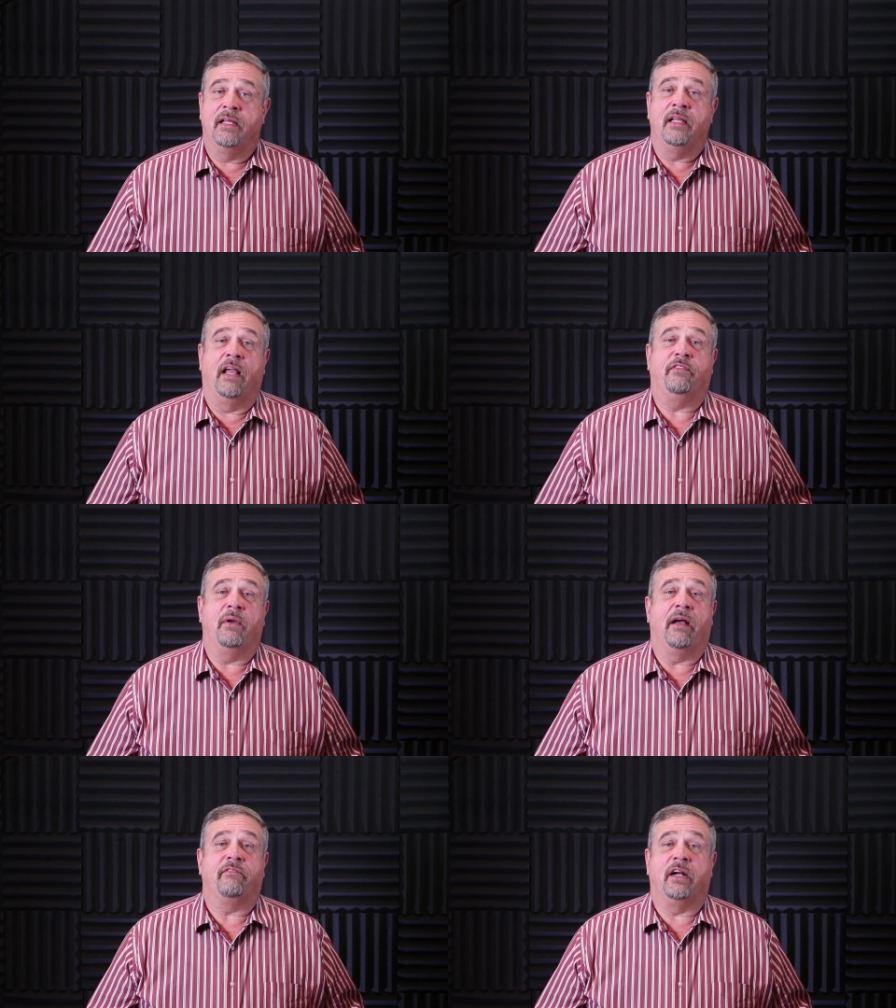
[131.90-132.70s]
If you
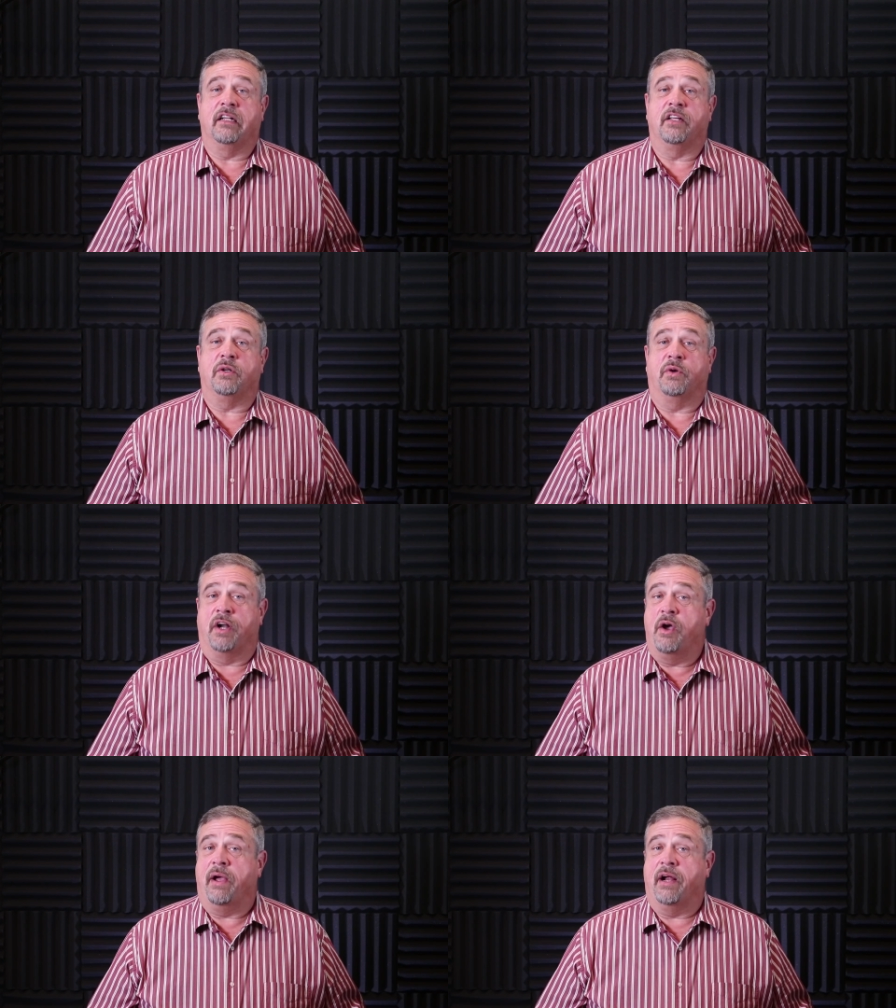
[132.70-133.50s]
have very little or
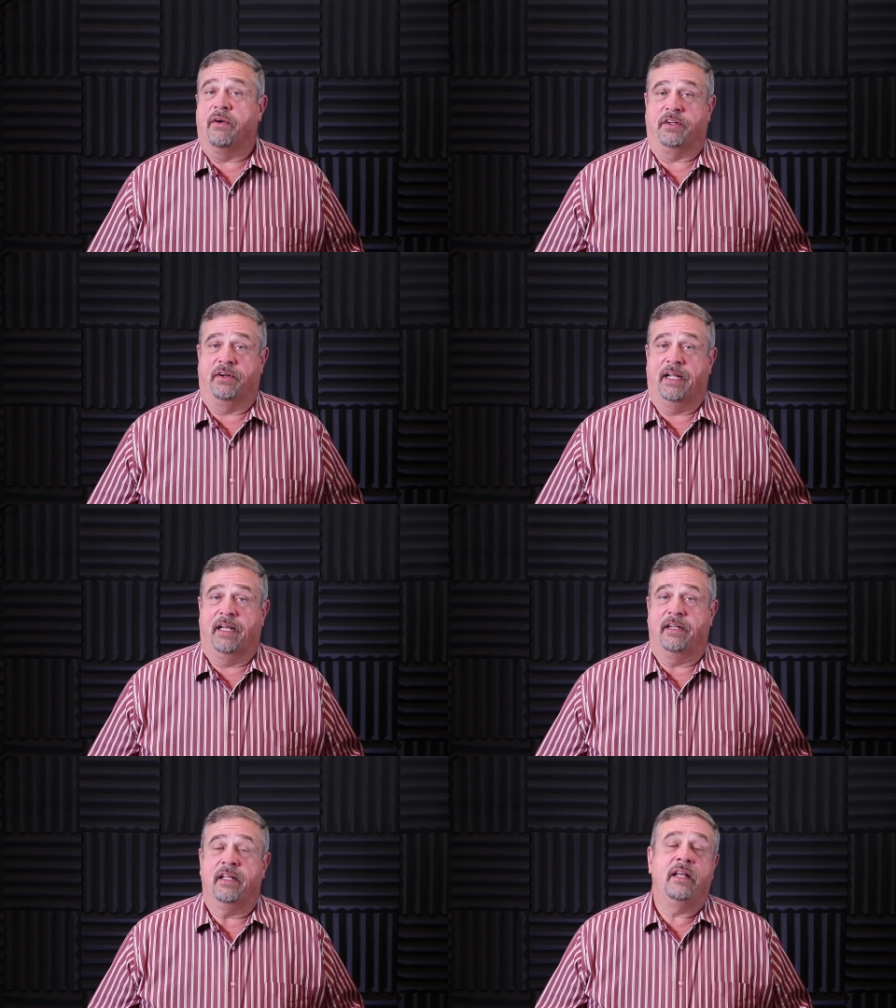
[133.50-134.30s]
no hair on your
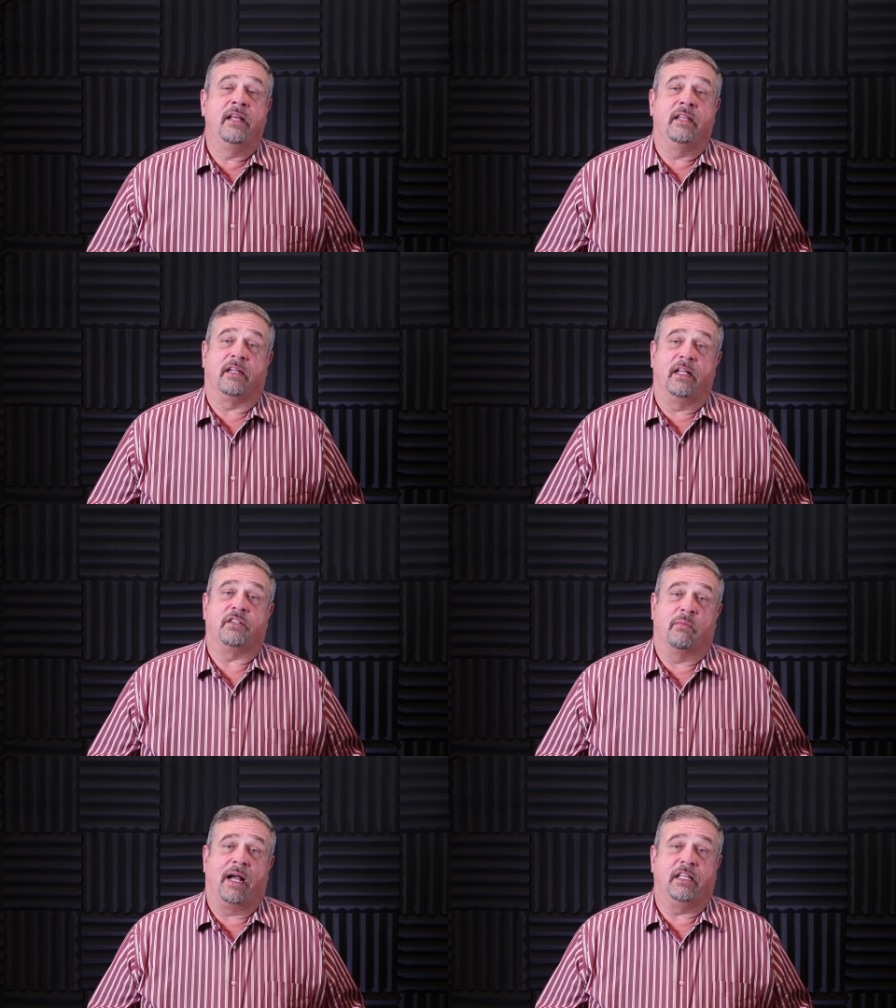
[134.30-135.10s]
head, the
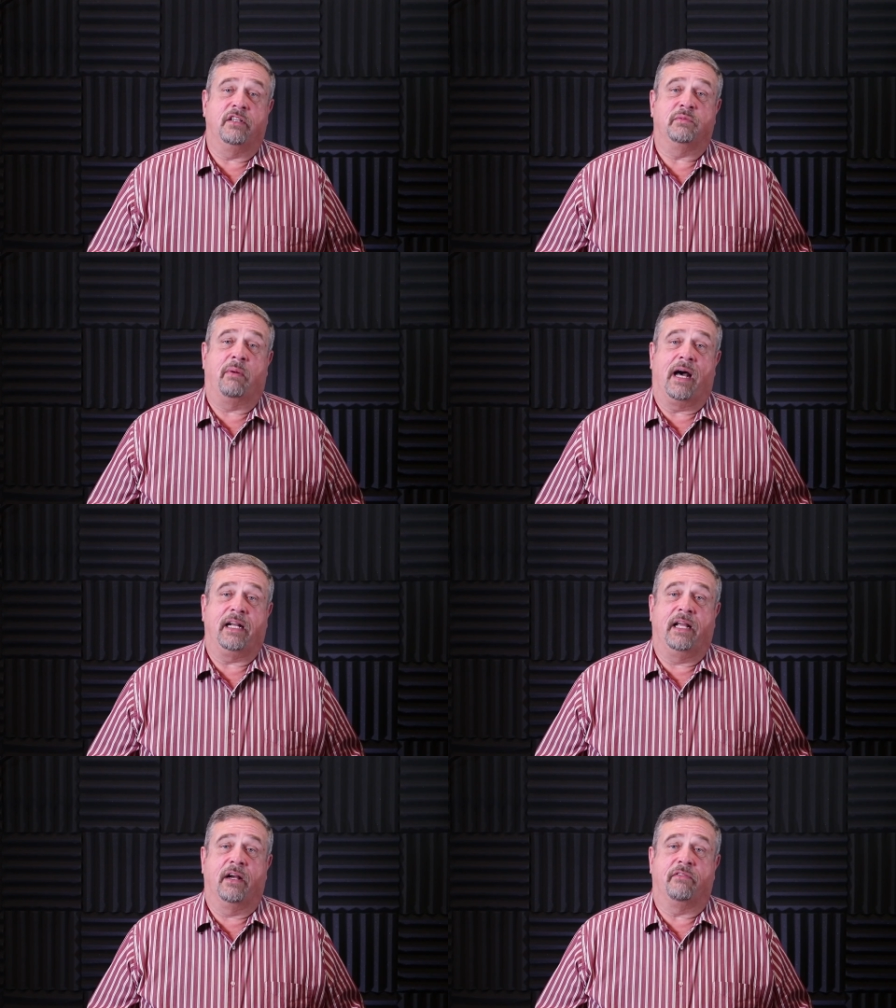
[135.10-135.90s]
collector might use
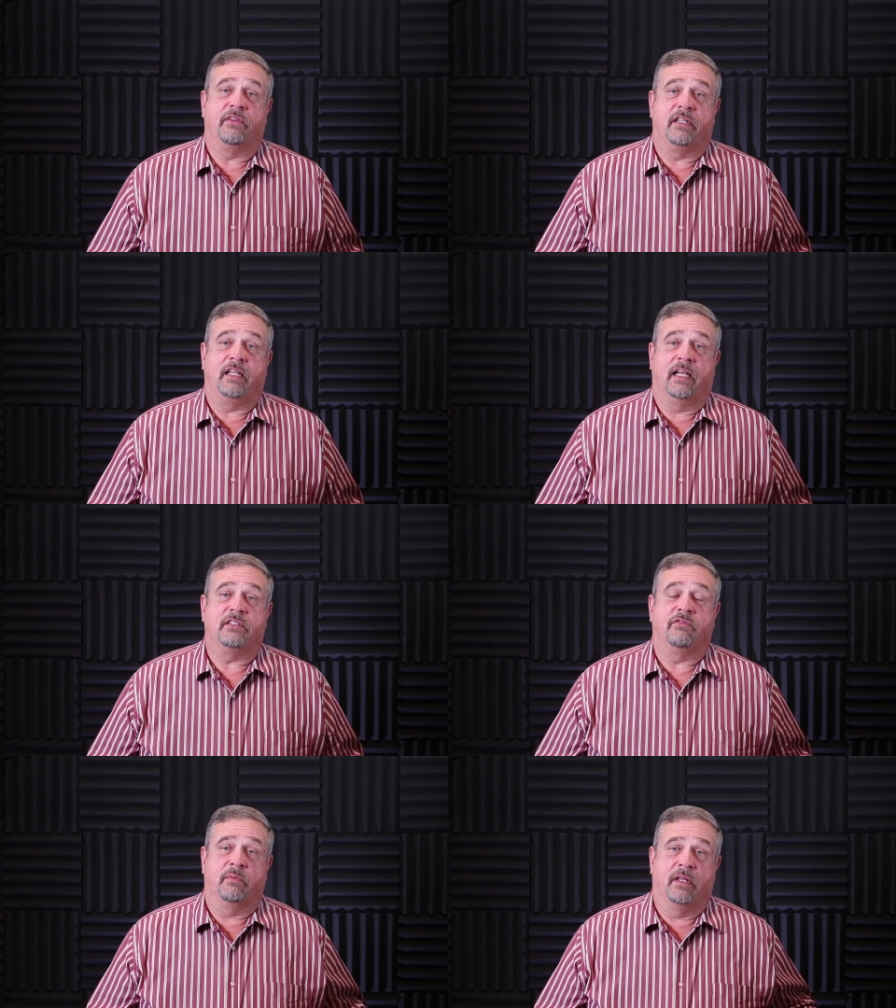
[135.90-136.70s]
body hair for the
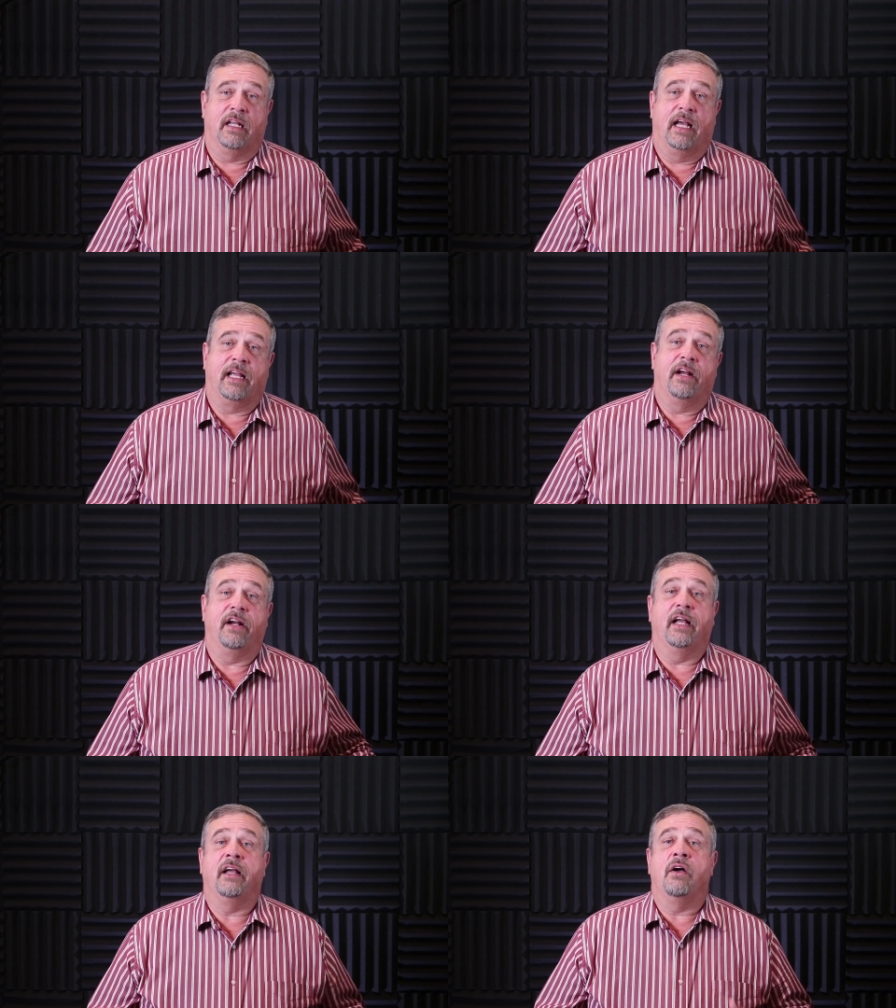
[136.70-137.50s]
test from the leg
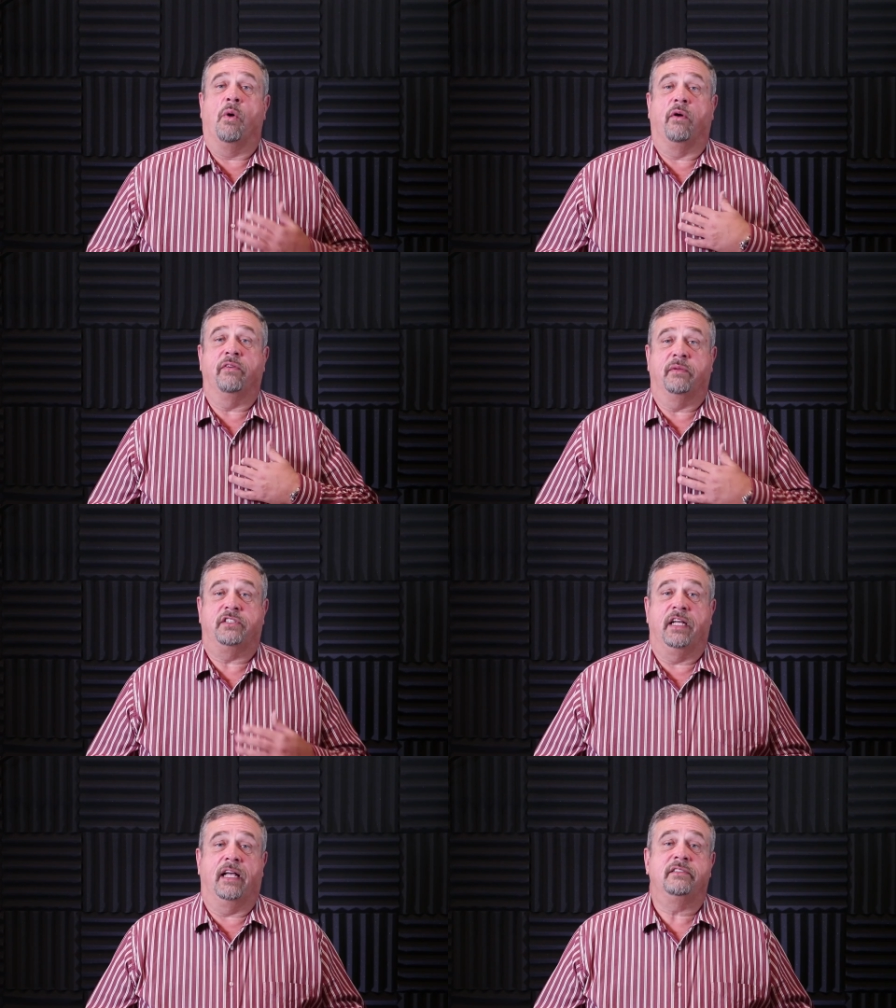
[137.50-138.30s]
area or from the
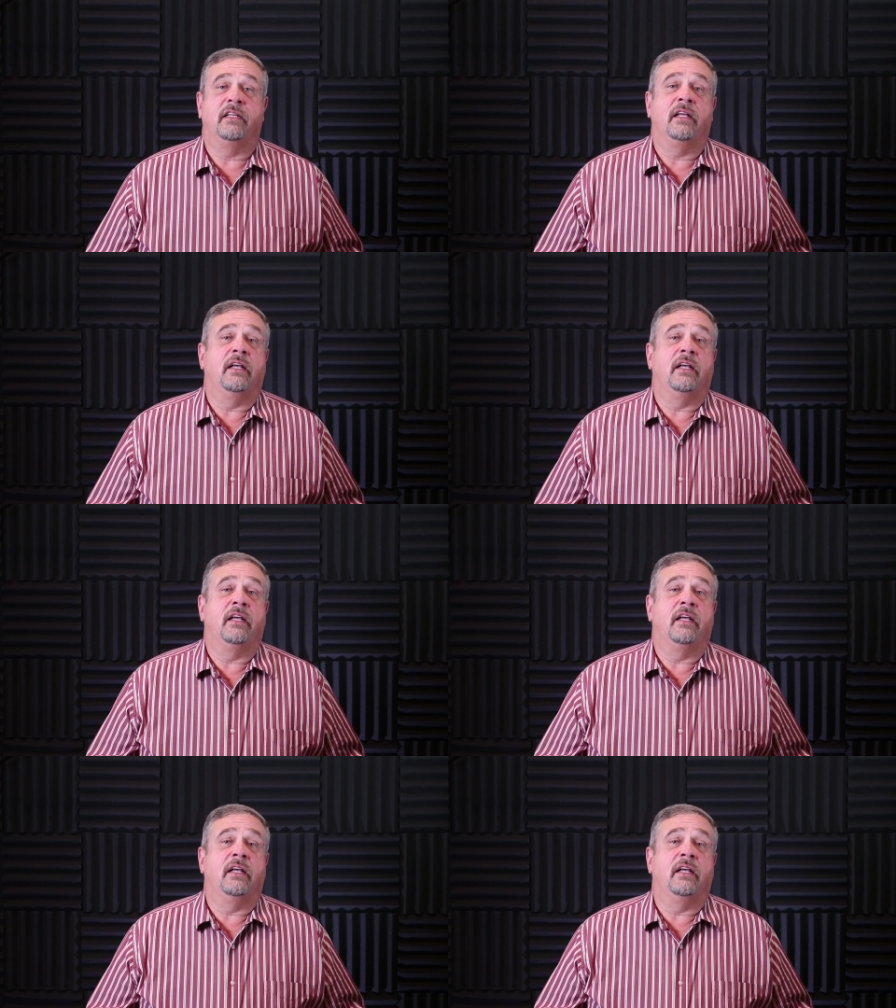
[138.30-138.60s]
chest.